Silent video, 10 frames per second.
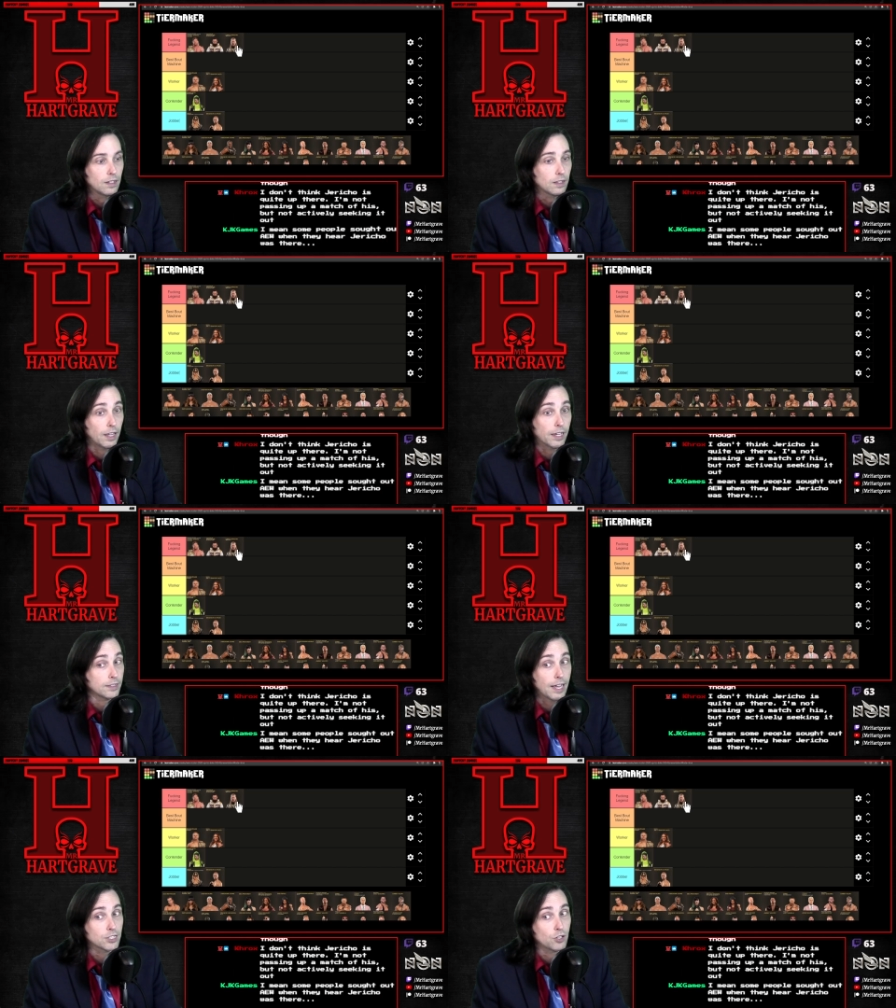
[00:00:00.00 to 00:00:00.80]
Like,
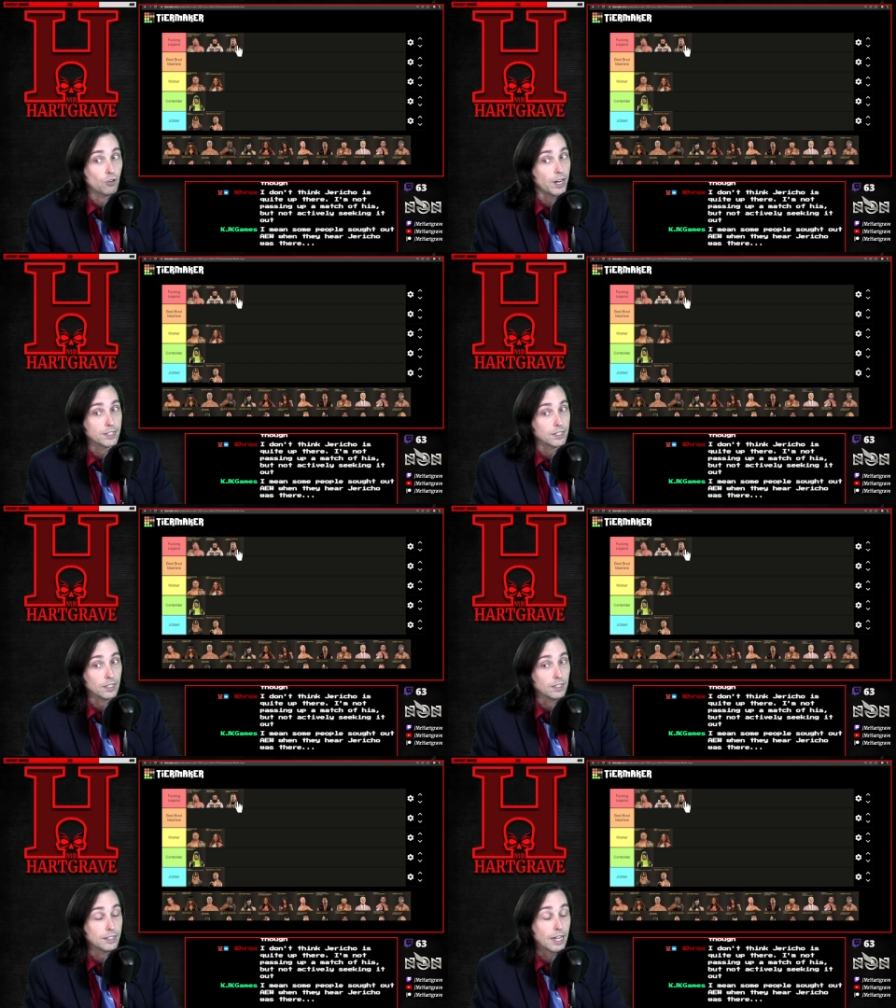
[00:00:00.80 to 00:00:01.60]
that's crazy.
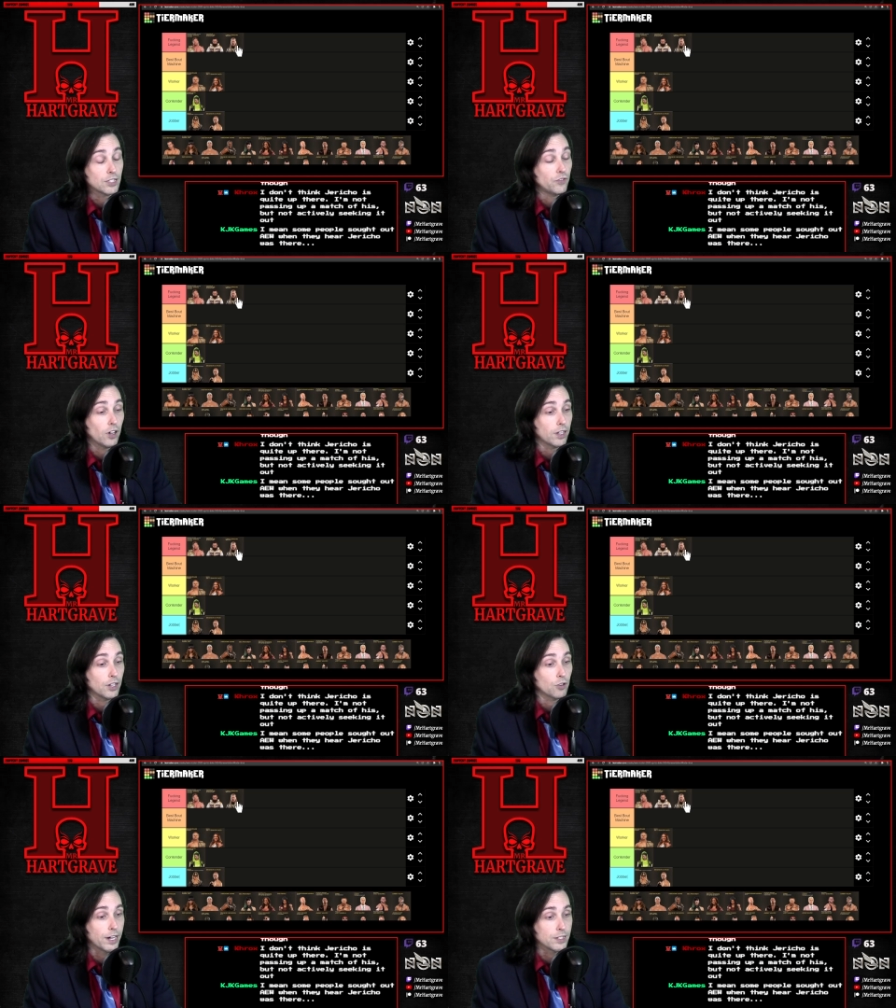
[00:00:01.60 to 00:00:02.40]
That's fucking
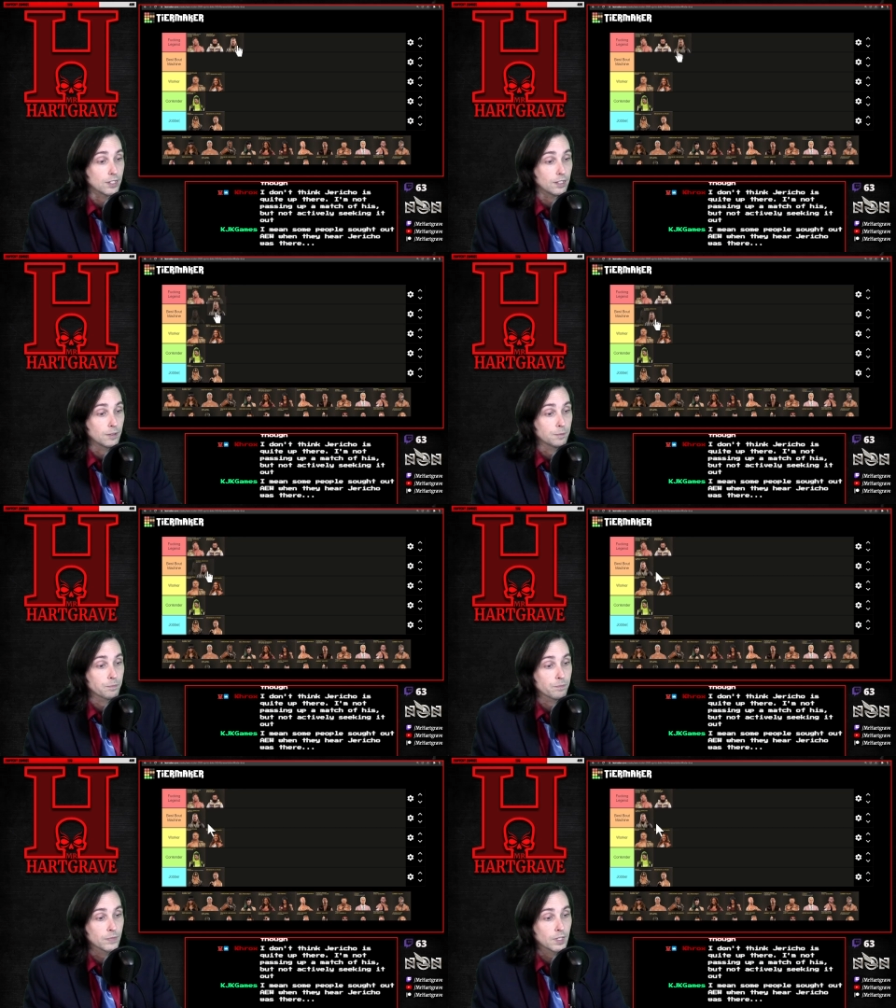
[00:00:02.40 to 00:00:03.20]
crazy.
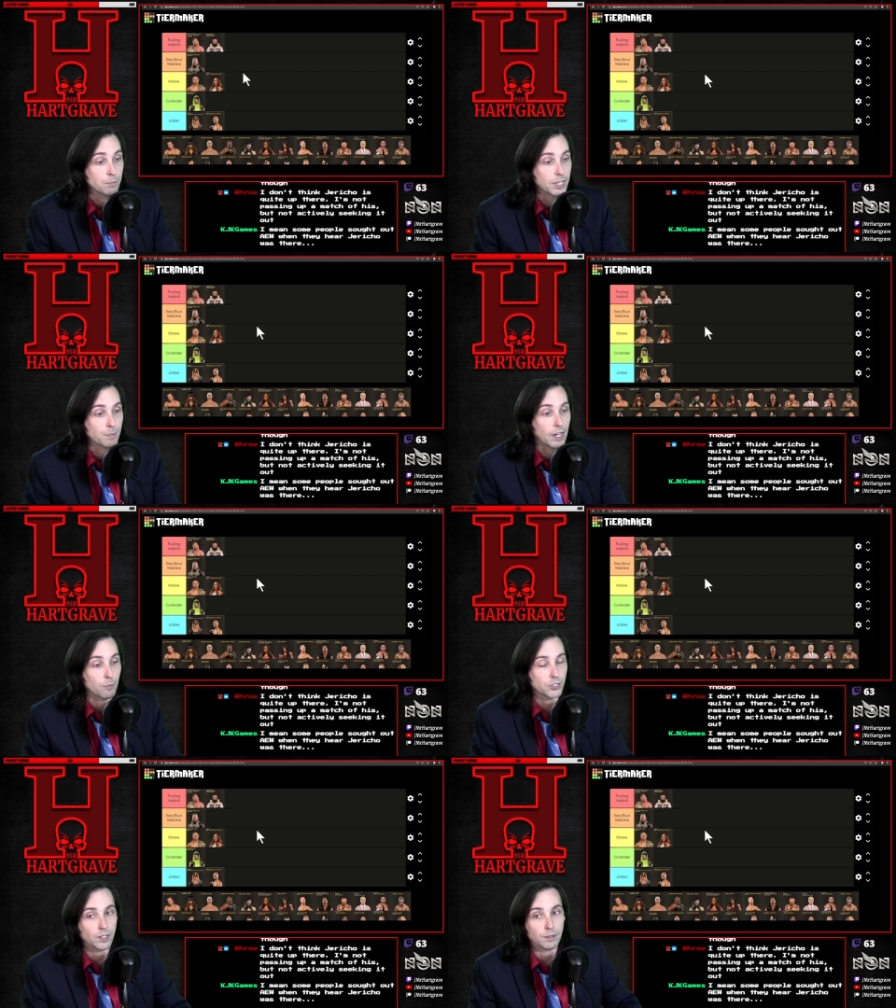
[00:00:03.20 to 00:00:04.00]
Best bout
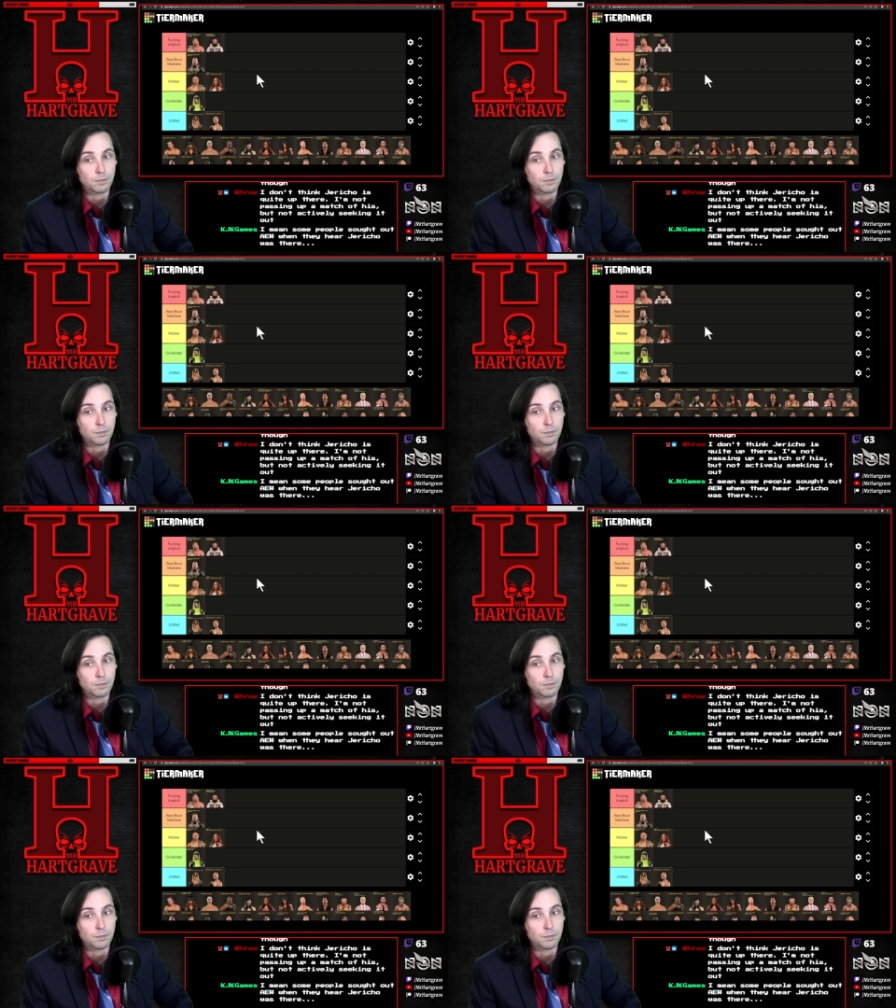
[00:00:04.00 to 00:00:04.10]
machine.